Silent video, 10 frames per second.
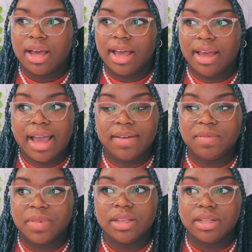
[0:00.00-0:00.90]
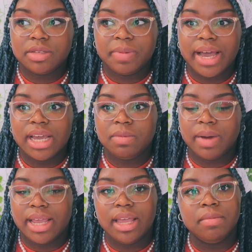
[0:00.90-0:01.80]
I, have been inspired
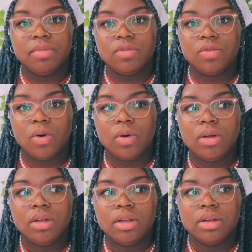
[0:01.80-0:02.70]
by him before